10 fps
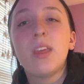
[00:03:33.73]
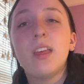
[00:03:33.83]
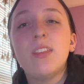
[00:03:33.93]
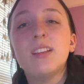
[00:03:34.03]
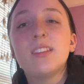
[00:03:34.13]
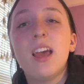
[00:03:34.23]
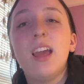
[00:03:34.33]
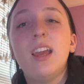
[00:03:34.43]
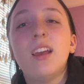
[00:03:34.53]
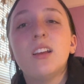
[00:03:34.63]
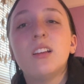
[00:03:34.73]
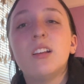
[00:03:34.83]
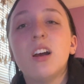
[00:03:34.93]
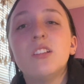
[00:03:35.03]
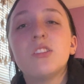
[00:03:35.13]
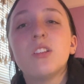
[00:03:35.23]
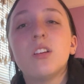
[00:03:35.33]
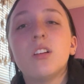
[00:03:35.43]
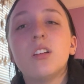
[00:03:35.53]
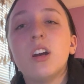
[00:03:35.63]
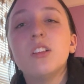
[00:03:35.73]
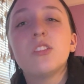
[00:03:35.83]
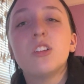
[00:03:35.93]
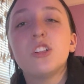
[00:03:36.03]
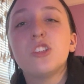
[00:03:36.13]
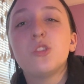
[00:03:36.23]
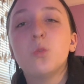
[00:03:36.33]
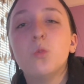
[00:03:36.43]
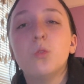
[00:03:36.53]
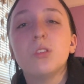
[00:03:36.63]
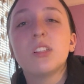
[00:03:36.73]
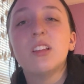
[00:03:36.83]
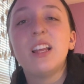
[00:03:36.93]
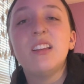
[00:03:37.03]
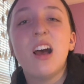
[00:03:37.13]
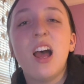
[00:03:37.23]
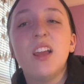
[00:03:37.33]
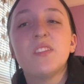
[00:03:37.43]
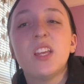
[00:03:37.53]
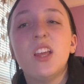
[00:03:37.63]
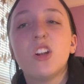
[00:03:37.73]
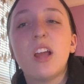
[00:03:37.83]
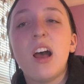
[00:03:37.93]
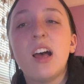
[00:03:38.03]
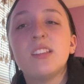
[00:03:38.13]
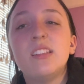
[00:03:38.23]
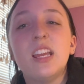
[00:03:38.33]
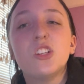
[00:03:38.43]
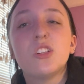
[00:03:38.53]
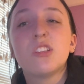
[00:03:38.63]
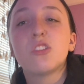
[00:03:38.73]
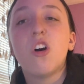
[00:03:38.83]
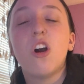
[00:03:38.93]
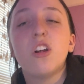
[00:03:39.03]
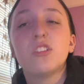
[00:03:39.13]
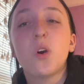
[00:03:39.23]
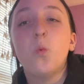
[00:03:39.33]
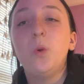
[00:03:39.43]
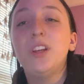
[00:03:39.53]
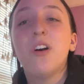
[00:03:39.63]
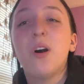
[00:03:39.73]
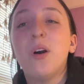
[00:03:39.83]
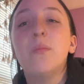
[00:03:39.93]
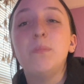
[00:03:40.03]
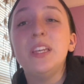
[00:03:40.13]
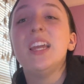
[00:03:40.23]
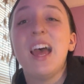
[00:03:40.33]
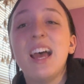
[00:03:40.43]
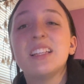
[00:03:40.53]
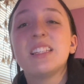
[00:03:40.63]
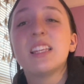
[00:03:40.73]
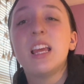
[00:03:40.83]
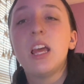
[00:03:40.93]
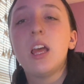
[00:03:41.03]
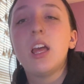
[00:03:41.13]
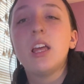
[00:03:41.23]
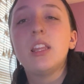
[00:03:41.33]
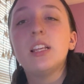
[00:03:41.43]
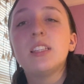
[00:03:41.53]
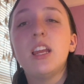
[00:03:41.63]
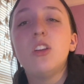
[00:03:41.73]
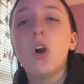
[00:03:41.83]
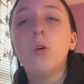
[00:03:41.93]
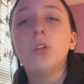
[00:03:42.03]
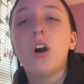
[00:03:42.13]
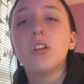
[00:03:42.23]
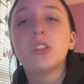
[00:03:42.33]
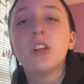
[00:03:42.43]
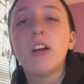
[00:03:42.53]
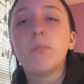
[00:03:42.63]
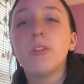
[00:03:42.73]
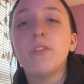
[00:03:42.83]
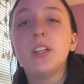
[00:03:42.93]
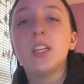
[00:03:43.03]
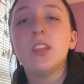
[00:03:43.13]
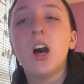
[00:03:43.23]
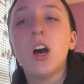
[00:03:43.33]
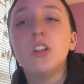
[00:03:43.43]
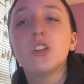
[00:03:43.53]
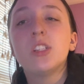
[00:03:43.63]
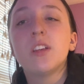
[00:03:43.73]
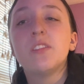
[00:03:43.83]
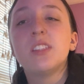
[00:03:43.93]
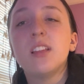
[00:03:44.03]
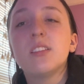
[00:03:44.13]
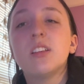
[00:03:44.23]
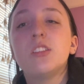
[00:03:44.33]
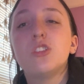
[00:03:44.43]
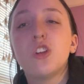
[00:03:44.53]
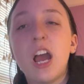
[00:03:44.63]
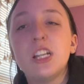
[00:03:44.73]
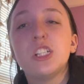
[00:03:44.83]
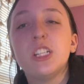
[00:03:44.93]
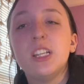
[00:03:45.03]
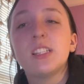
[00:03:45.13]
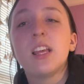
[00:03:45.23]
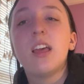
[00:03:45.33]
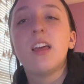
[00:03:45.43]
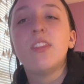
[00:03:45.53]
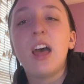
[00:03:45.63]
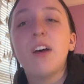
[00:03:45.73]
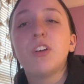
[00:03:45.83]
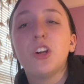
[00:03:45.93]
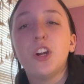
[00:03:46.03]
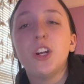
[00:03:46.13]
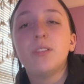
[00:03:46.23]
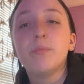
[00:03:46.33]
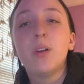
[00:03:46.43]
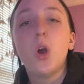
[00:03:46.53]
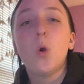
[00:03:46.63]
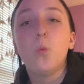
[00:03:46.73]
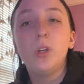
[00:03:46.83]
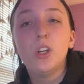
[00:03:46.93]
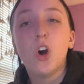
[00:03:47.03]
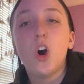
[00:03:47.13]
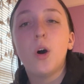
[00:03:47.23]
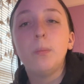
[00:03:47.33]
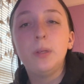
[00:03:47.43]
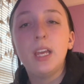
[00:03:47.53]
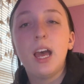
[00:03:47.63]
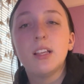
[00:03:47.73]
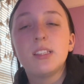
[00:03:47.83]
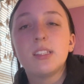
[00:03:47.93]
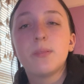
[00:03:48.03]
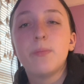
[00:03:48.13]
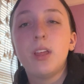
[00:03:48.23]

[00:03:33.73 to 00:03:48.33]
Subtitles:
They say guns are just tools like knives and are as dangerous as cars. We call BS. They say no laws could have prevented the hundreds of senseless tragedies that have occurred. We call BS.